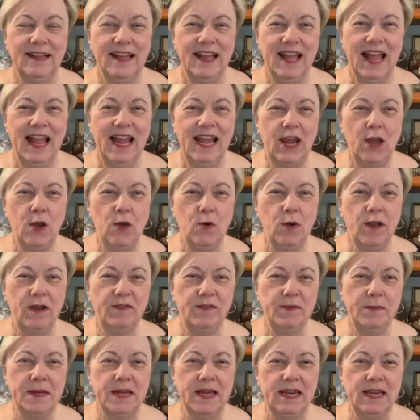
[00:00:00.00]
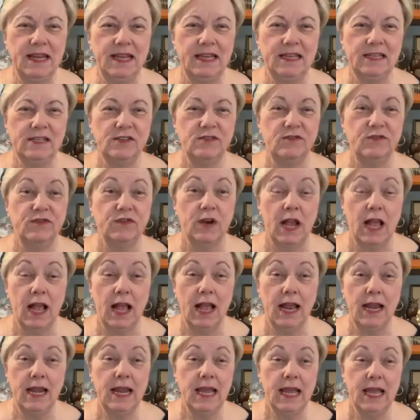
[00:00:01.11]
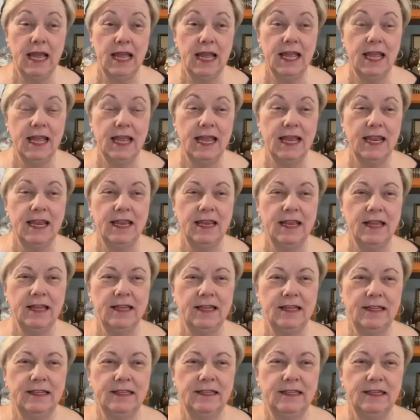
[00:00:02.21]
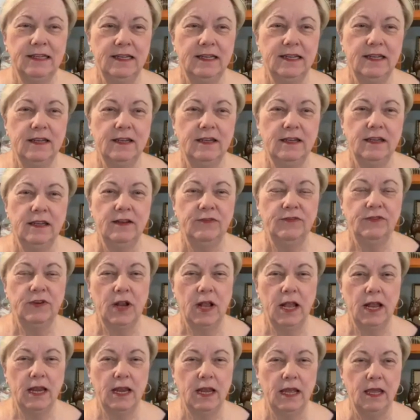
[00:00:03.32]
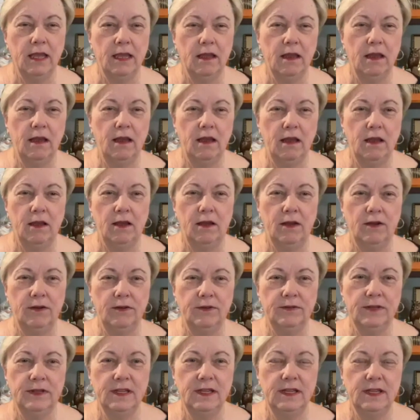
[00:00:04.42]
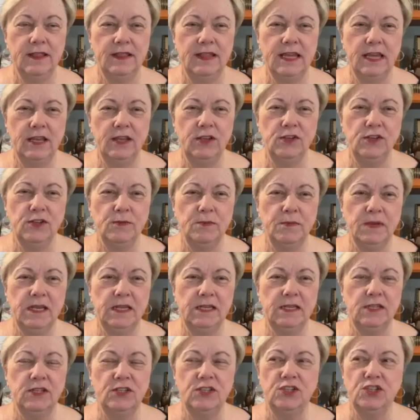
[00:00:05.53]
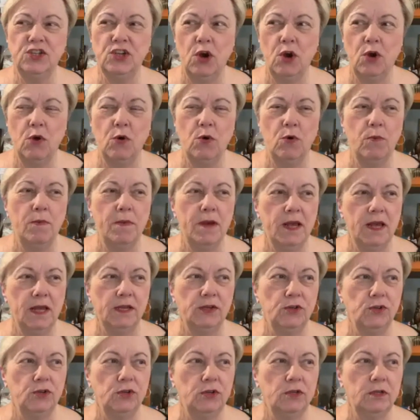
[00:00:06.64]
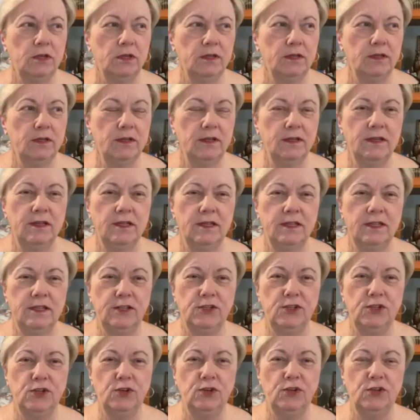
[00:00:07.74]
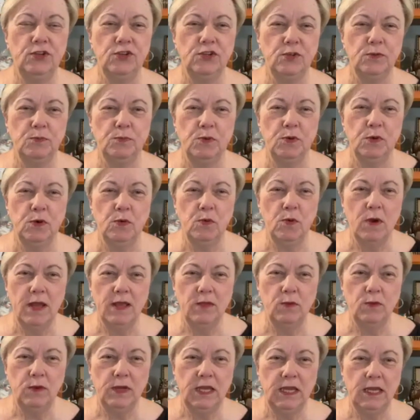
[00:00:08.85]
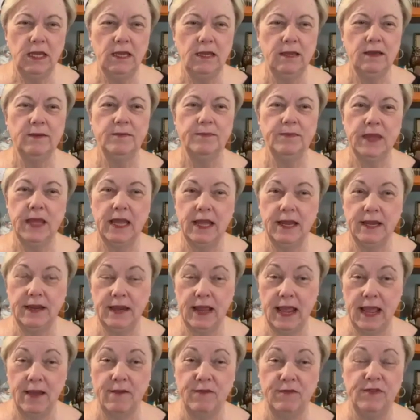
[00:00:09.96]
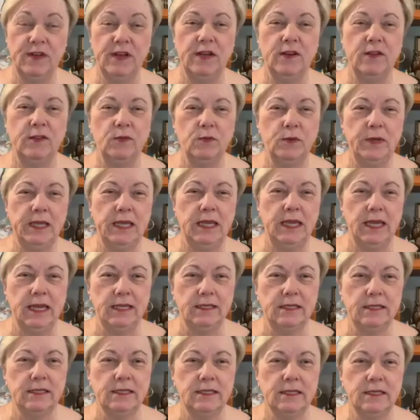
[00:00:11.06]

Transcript: Hello, everybody. It's Friday. Friday. Oh, that used to mean so much that you could just put away the week and have fun on the weekends.